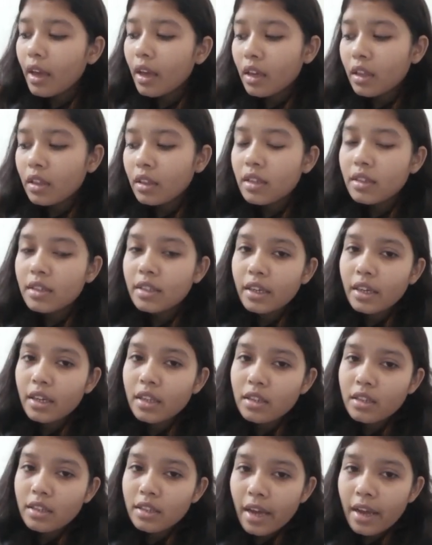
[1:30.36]
In the
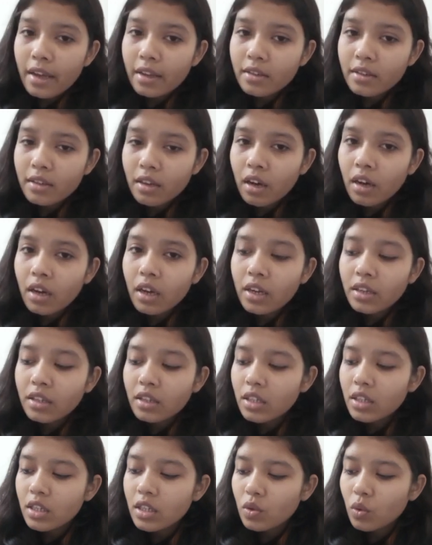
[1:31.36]
second stanza, it
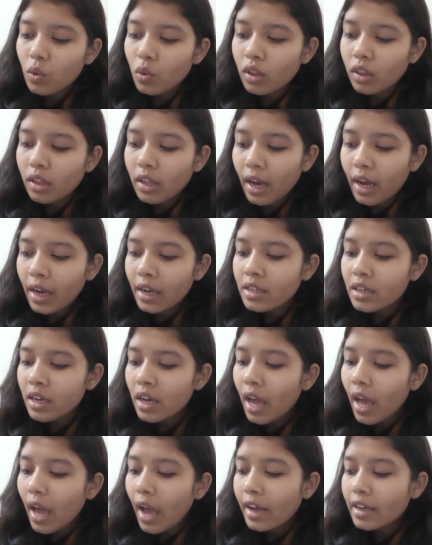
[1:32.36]
is told that
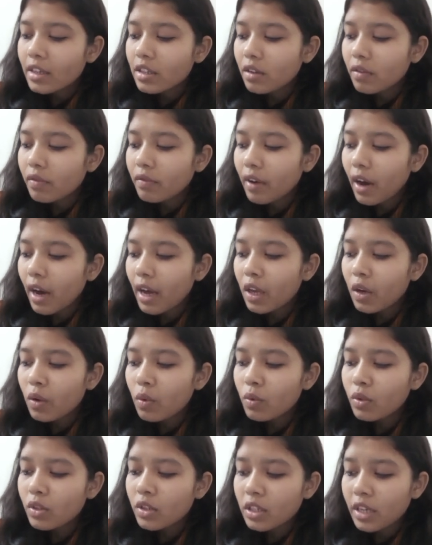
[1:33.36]
as the fire
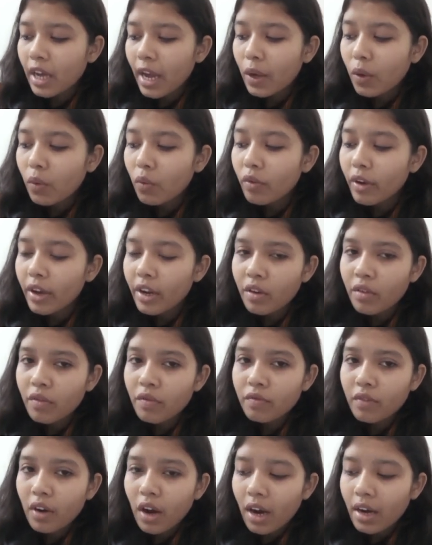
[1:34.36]
was dying very
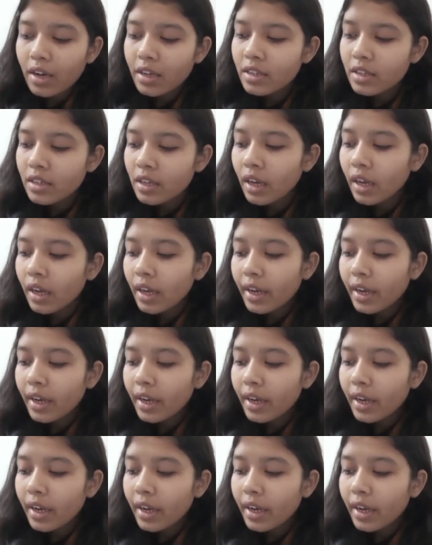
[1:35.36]
fast,